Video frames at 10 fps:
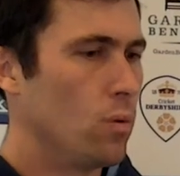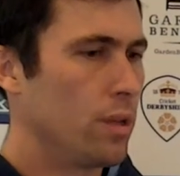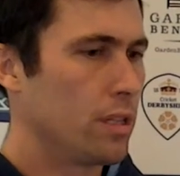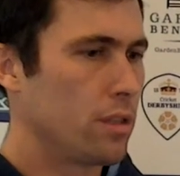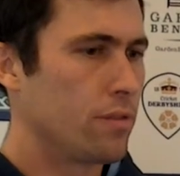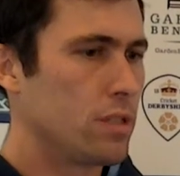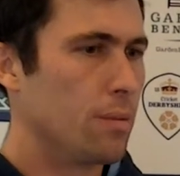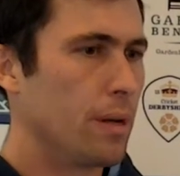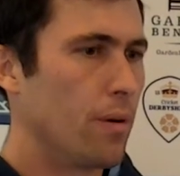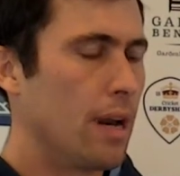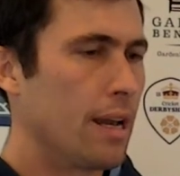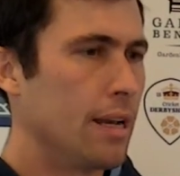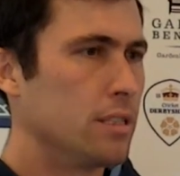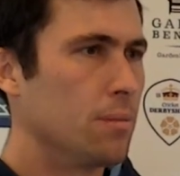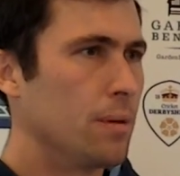with us obviously being
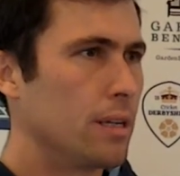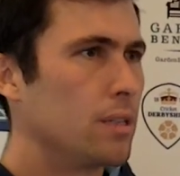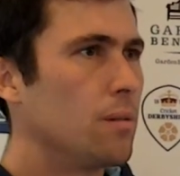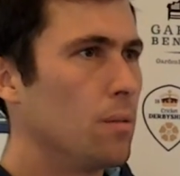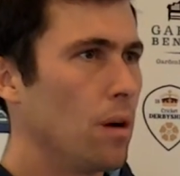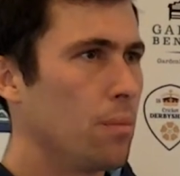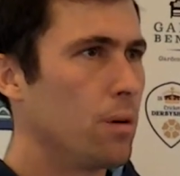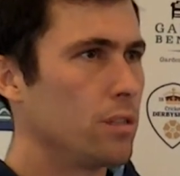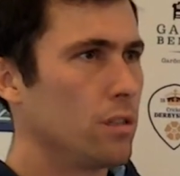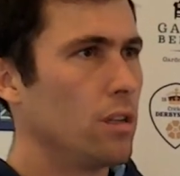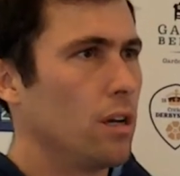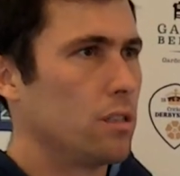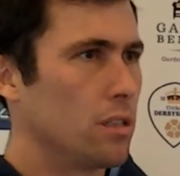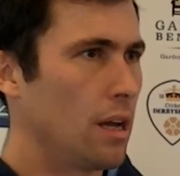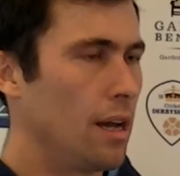relegated. But on a personal
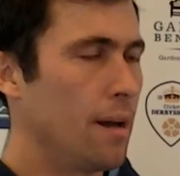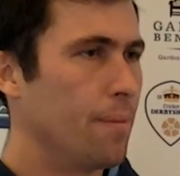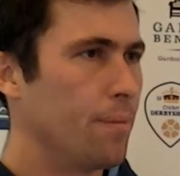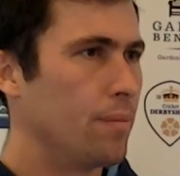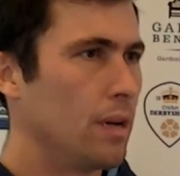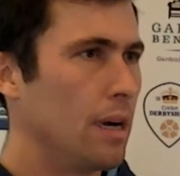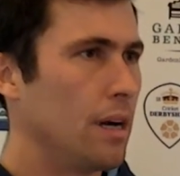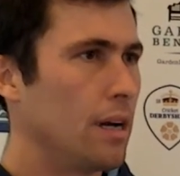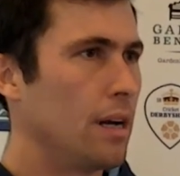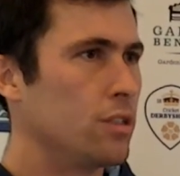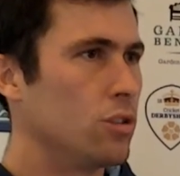note, I